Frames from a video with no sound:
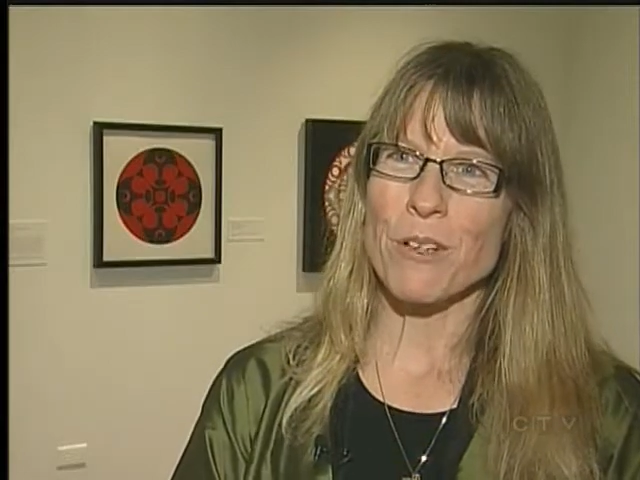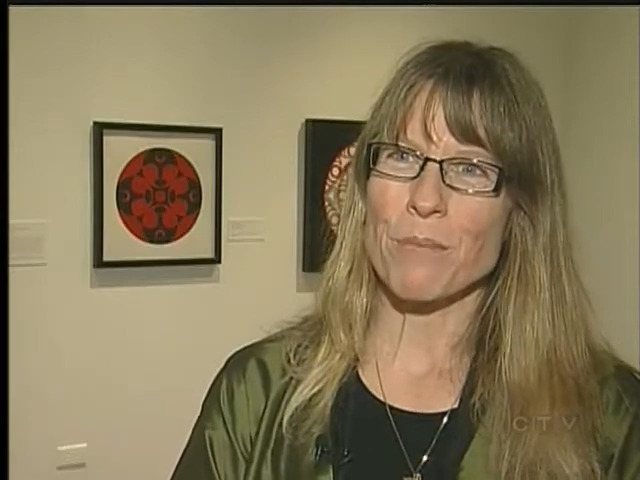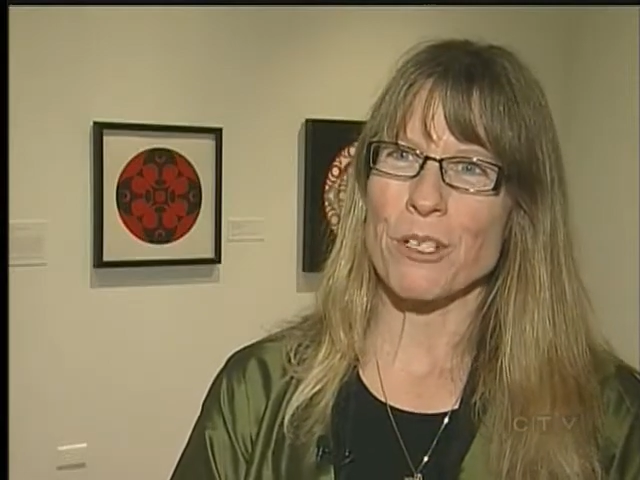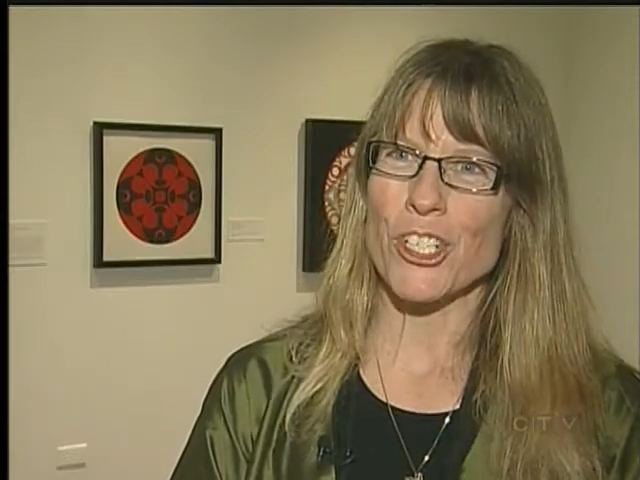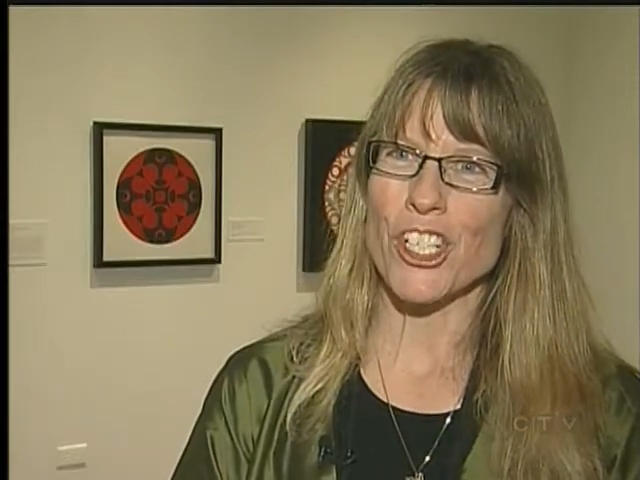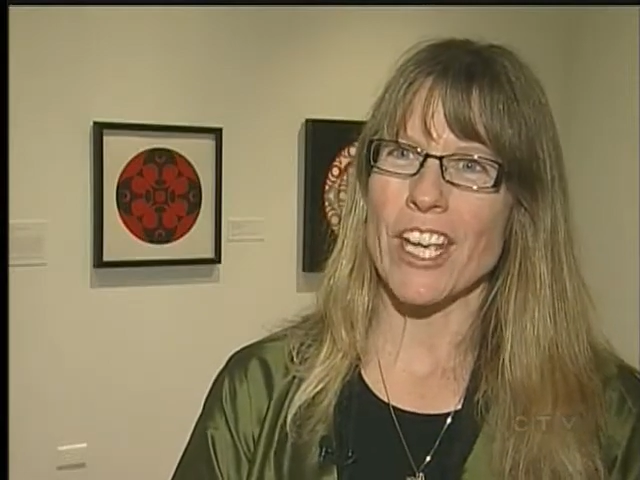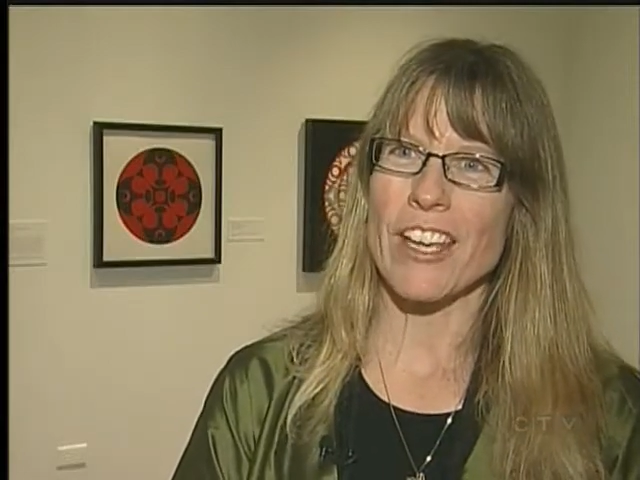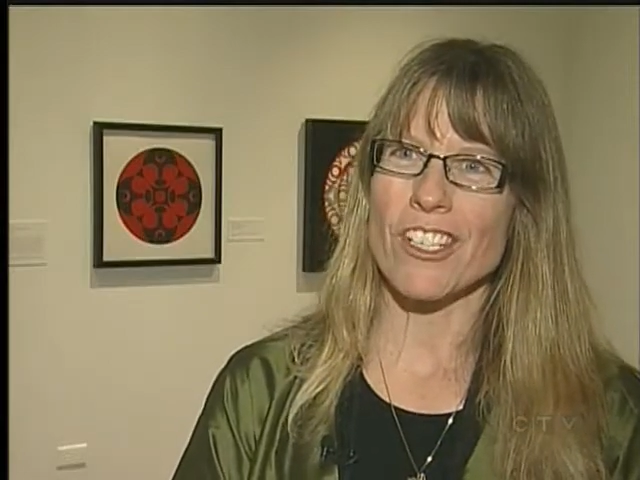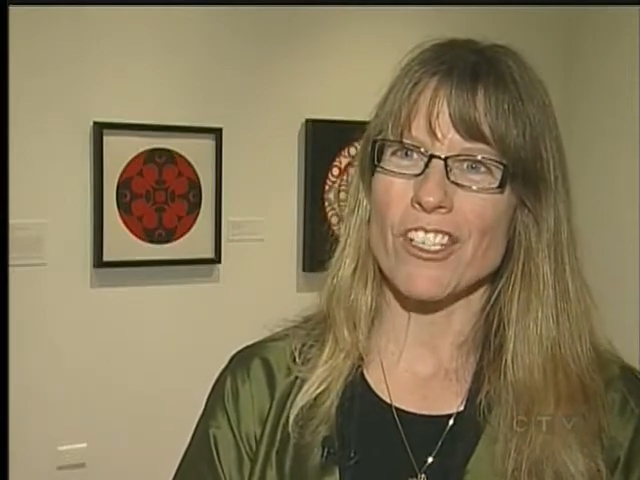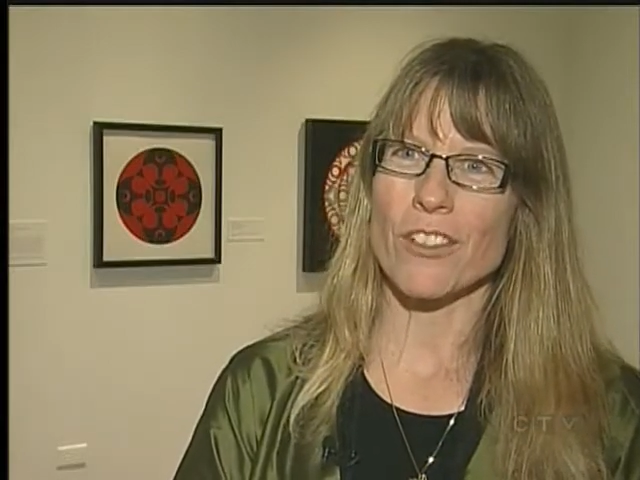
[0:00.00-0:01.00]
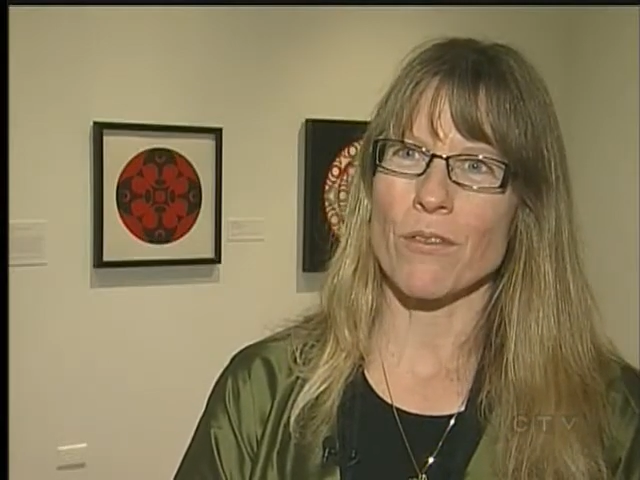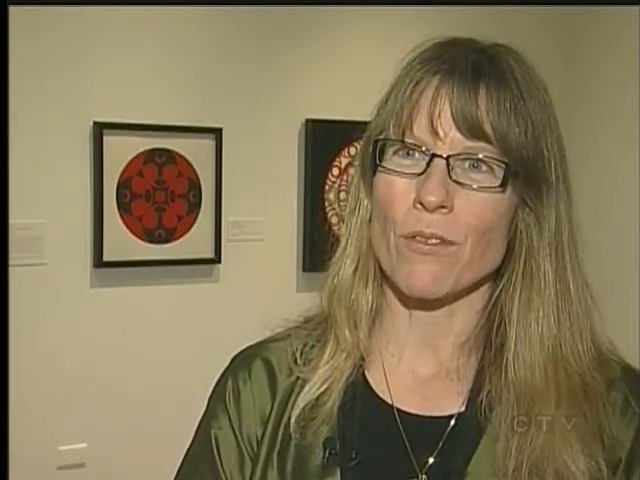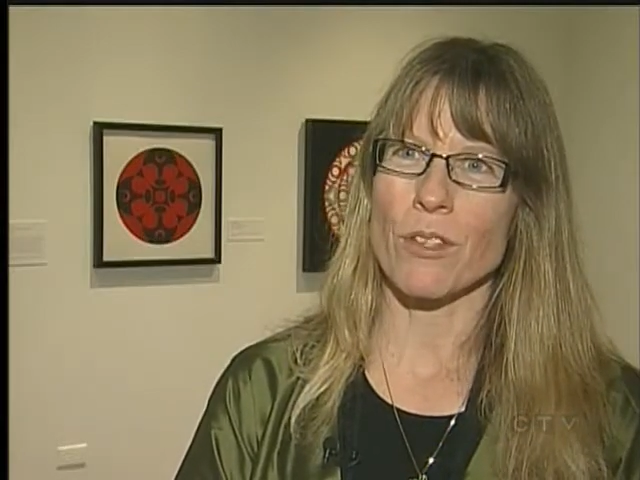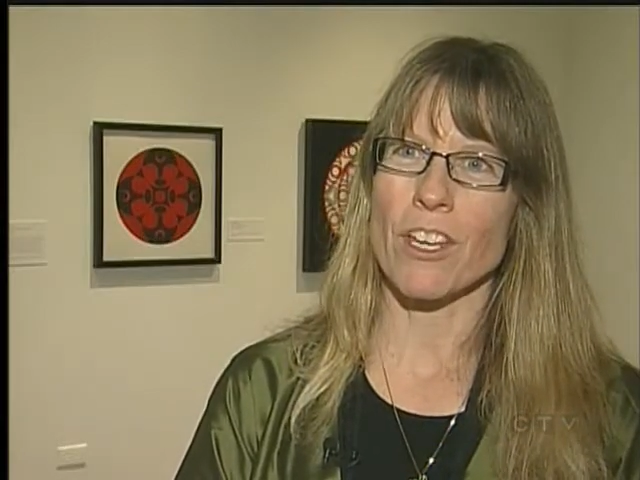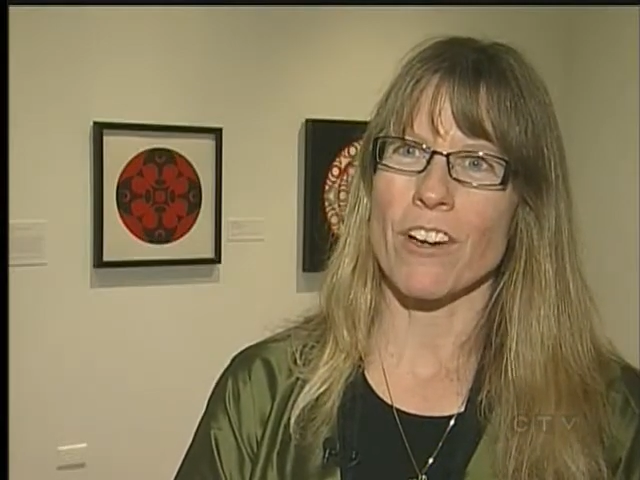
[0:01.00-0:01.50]
appreciation
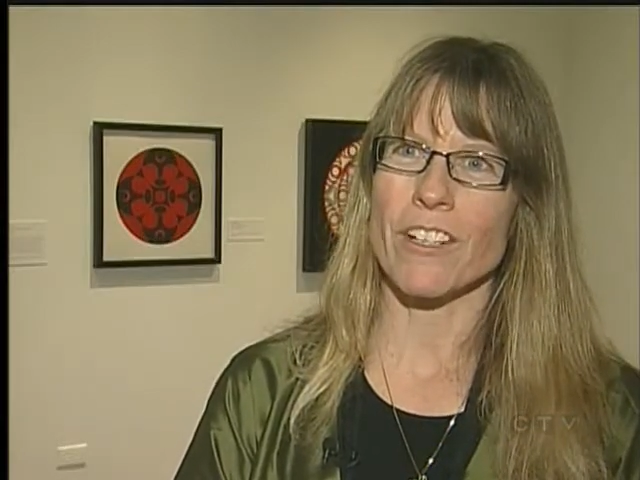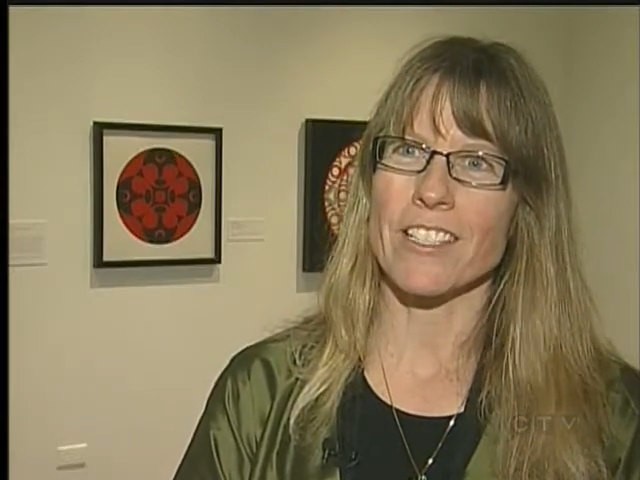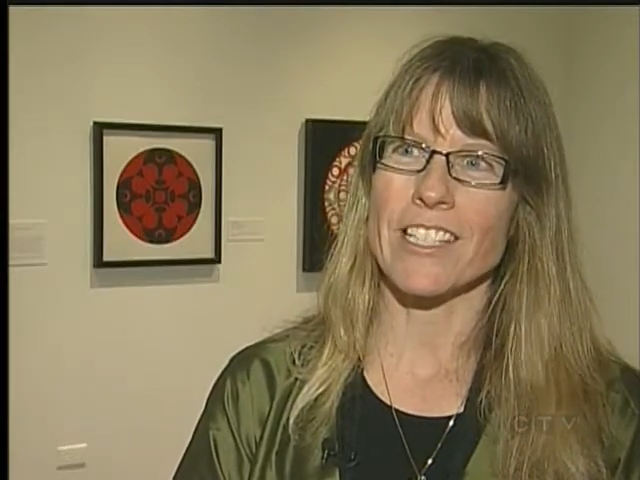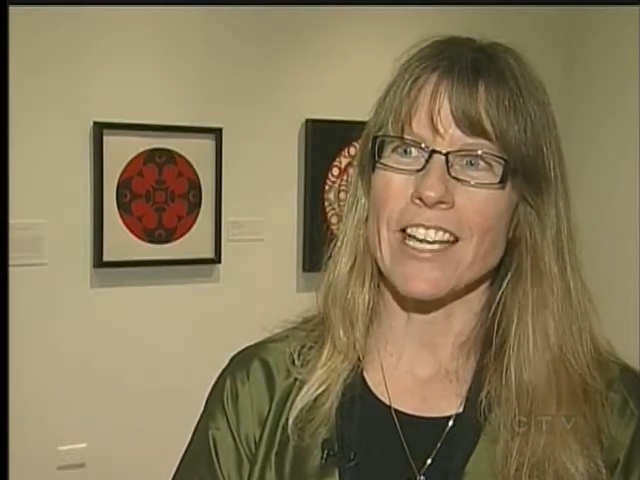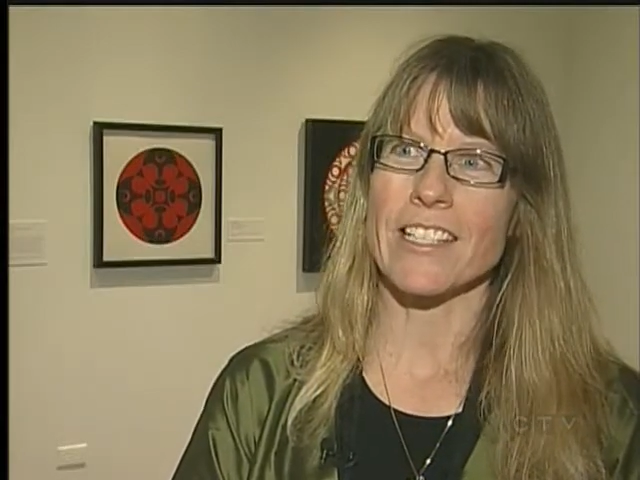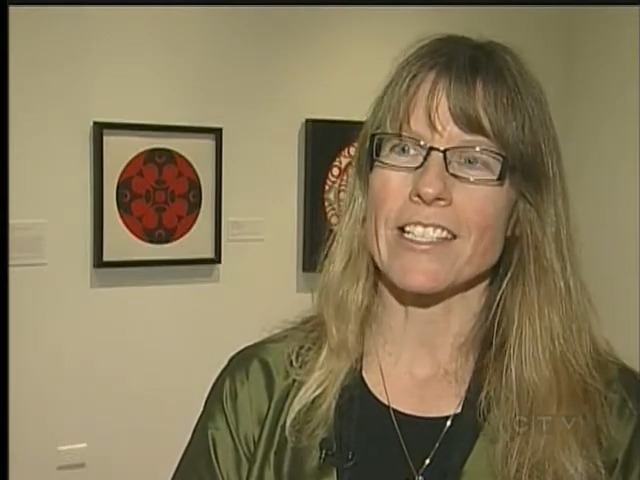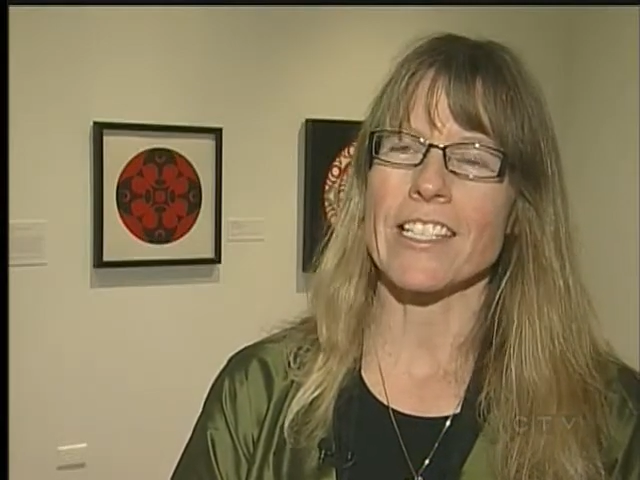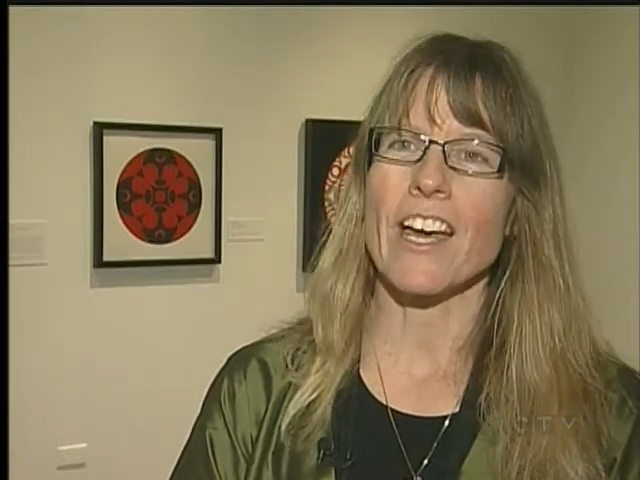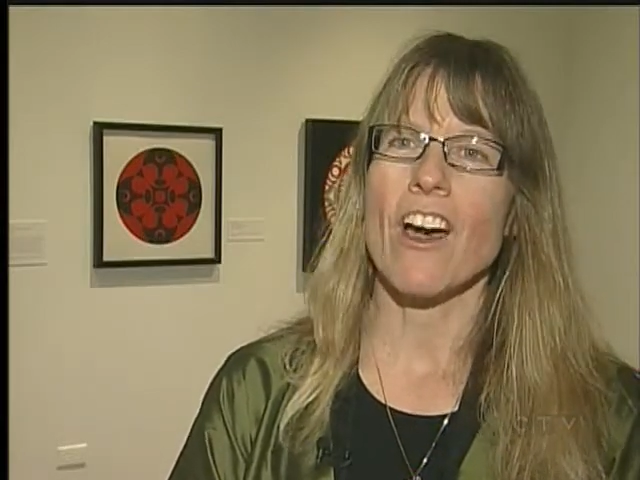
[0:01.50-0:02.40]
for the art and